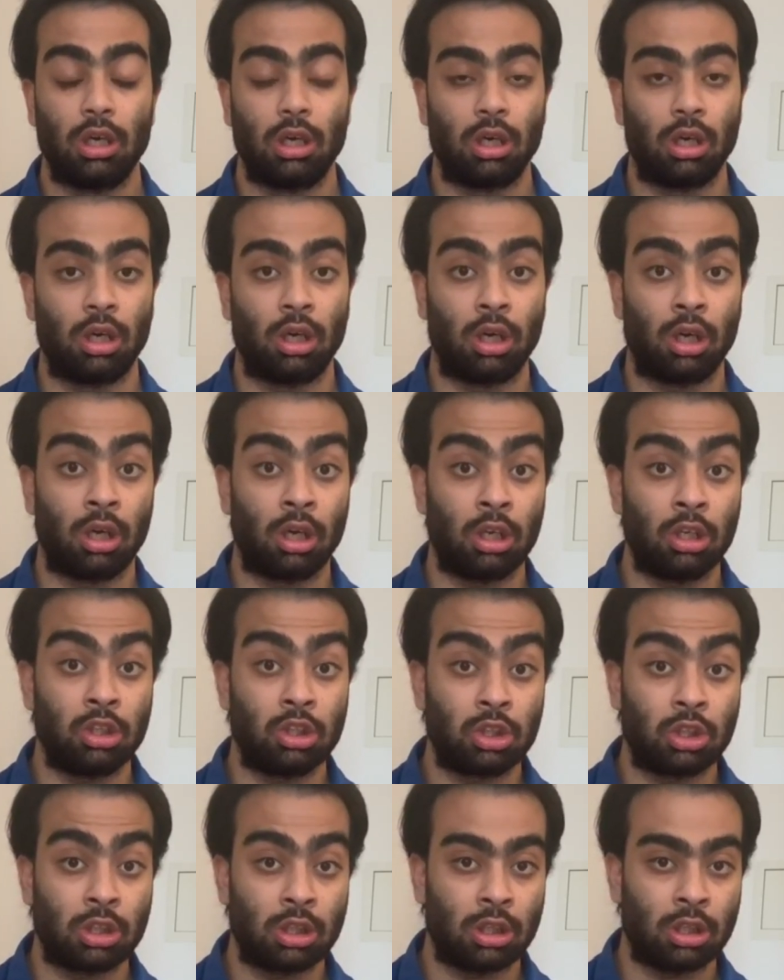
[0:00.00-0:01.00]

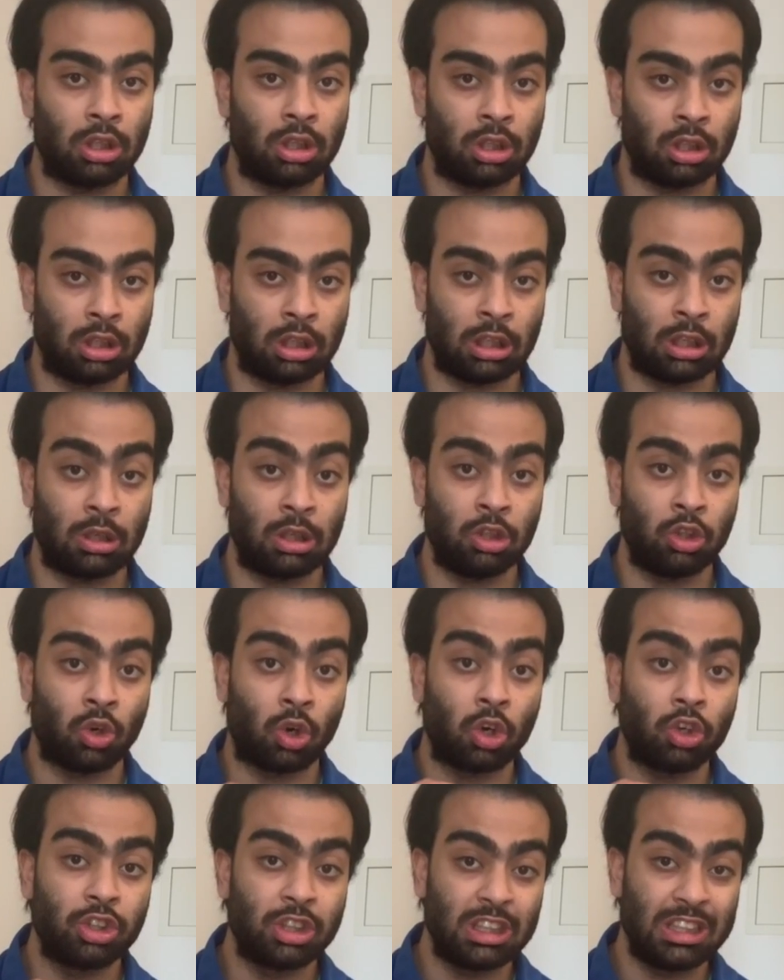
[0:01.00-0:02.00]

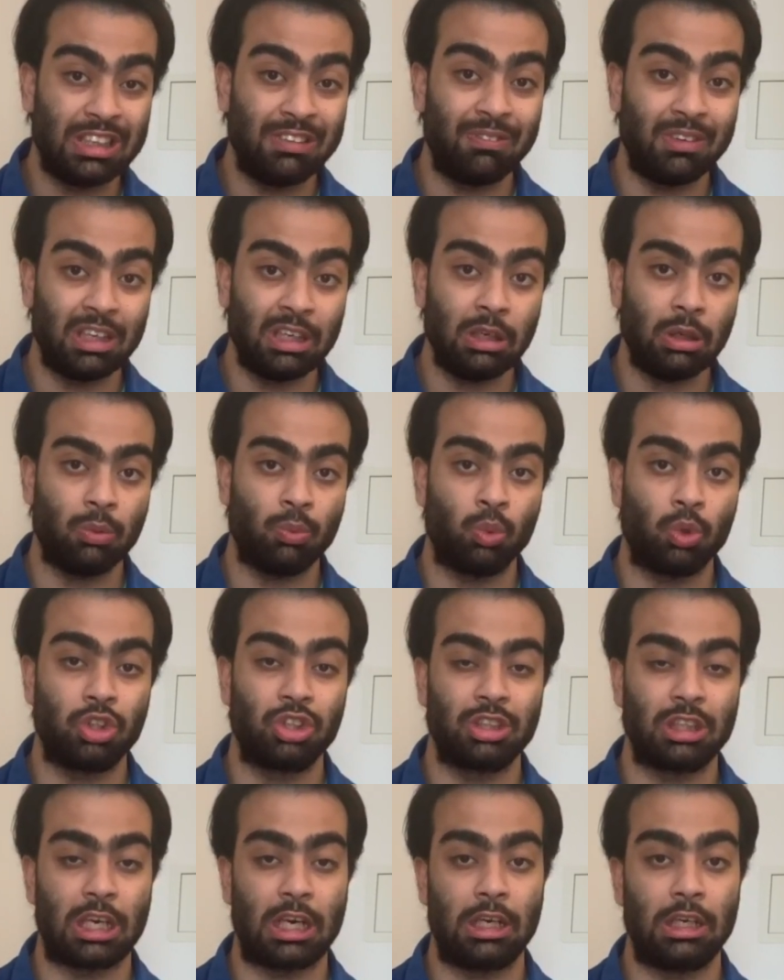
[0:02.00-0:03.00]
your CV would
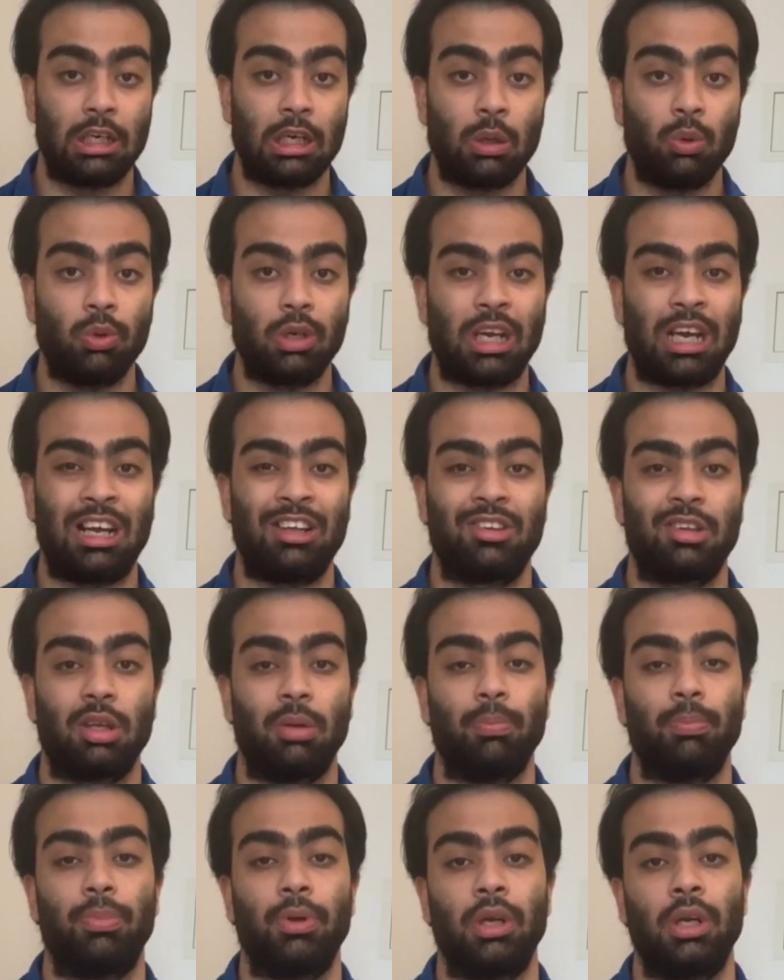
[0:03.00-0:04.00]
stand out as
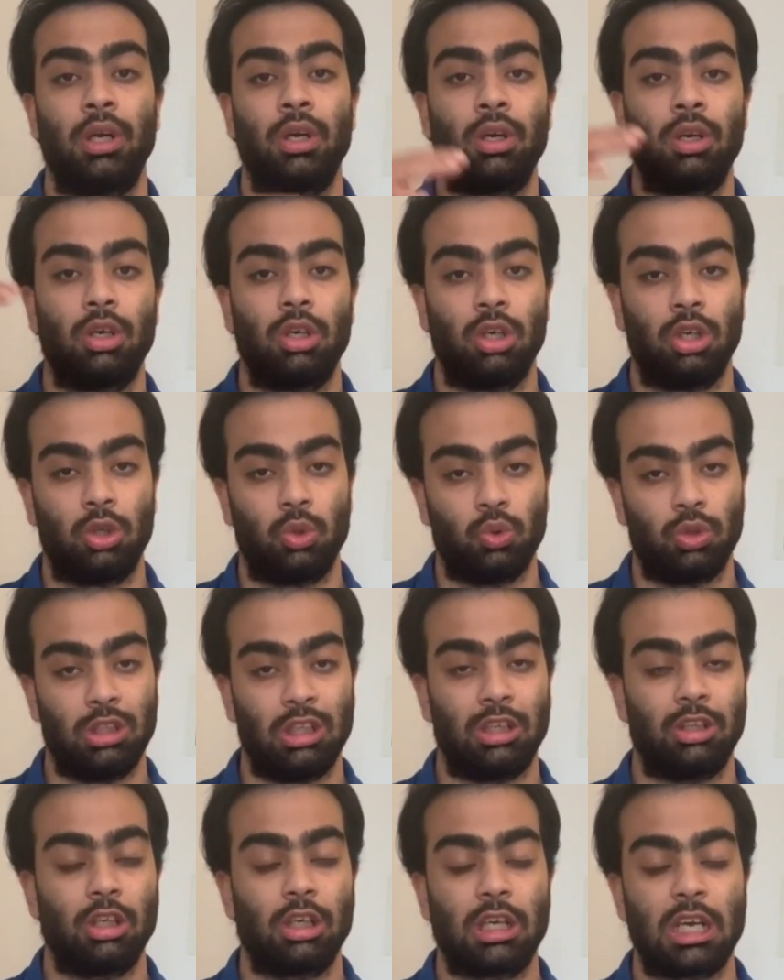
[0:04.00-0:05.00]
compared to the
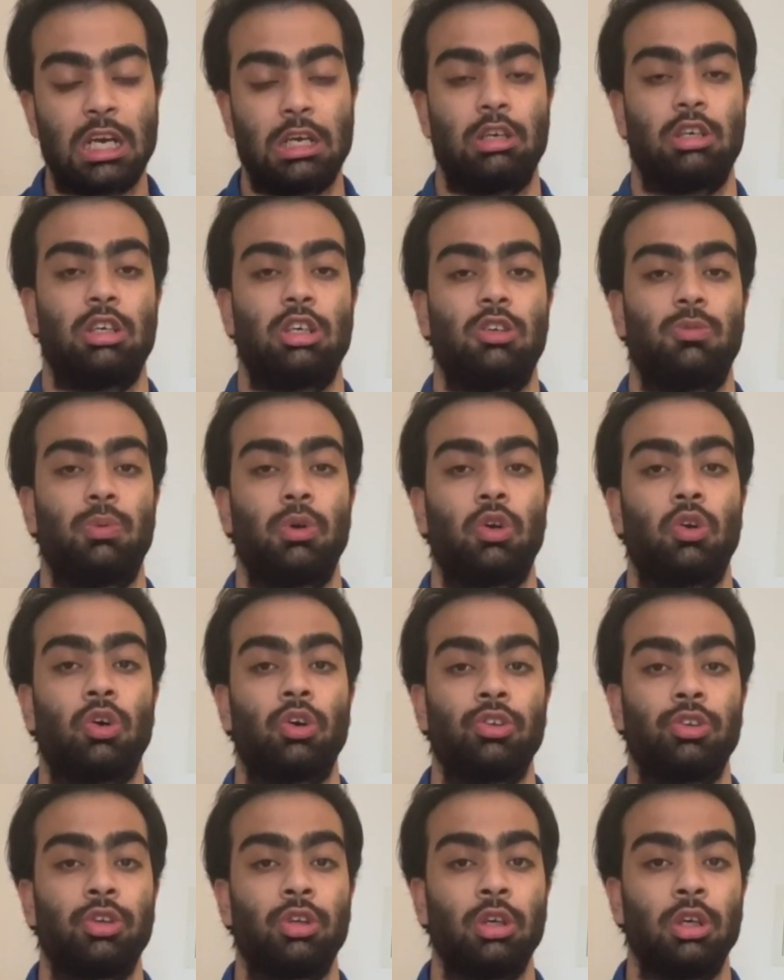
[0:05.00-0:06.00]
other candidates
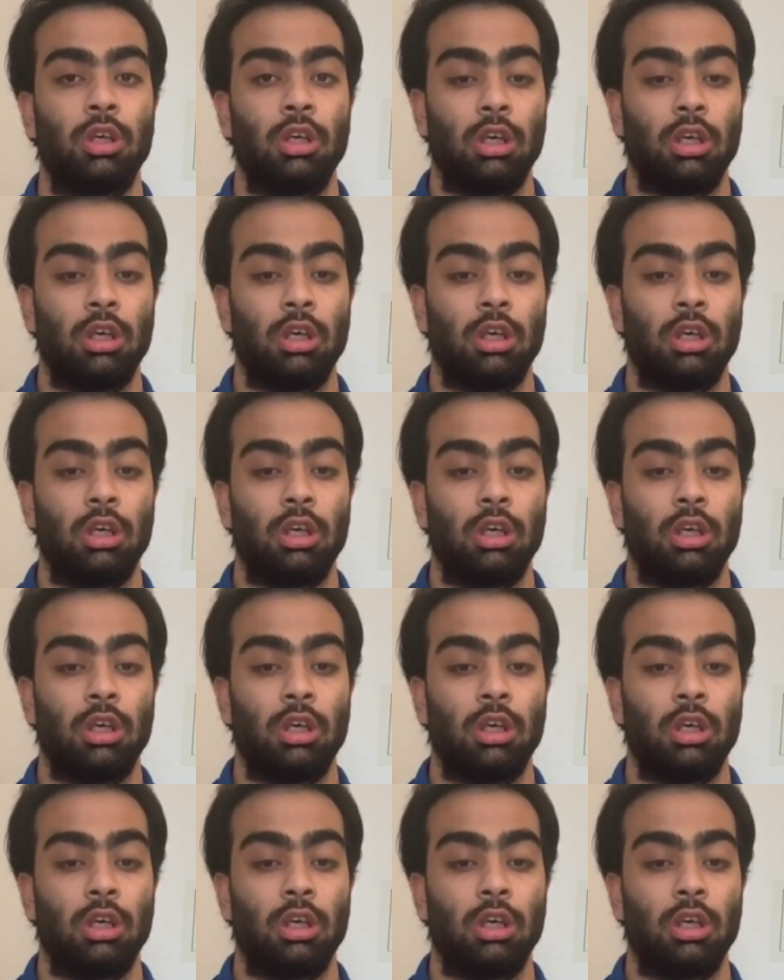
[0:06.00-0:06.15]
because